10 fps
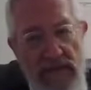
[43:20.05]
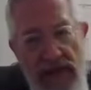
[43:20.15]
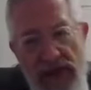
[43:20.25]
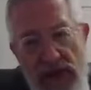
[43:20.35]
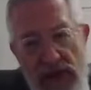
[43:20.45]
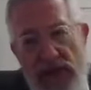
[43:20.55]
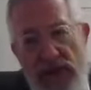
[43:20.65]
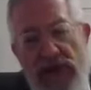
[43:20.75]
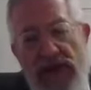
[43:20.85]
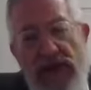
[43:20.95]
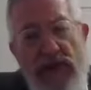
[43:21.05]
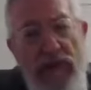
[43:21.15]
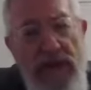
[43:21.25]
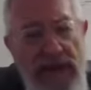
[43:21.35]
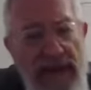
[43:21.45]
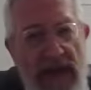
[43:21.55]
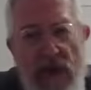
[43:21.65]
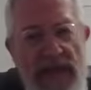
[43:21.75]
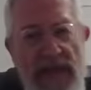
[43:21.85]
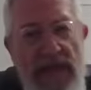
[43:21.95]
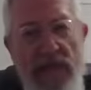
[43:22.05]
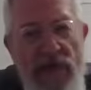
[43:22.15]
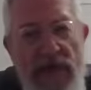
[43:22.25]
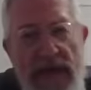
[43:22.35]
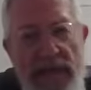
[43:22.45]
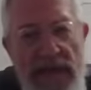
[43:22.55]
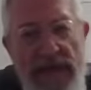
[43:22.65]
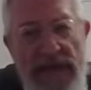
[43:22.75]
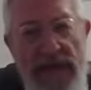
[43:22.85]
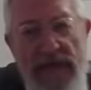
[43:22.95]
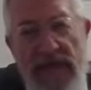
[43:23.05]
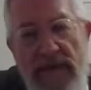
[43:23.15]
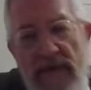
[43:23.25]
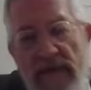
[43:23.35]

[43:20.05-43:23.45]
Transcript: this eulogy that will be said over some great person,